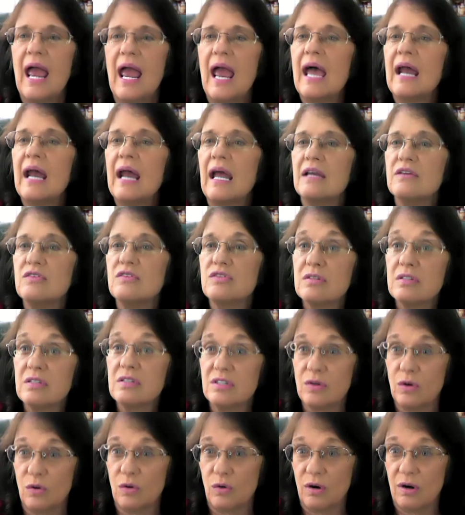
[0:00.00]
and a
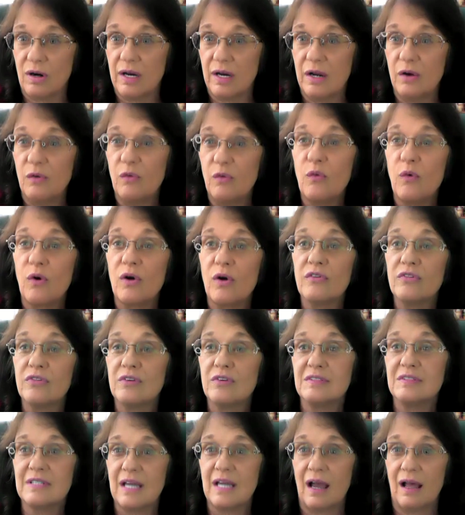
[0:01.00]
story worth
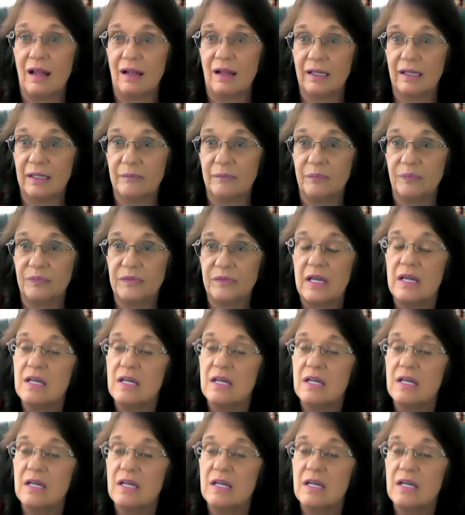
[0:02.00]
telling.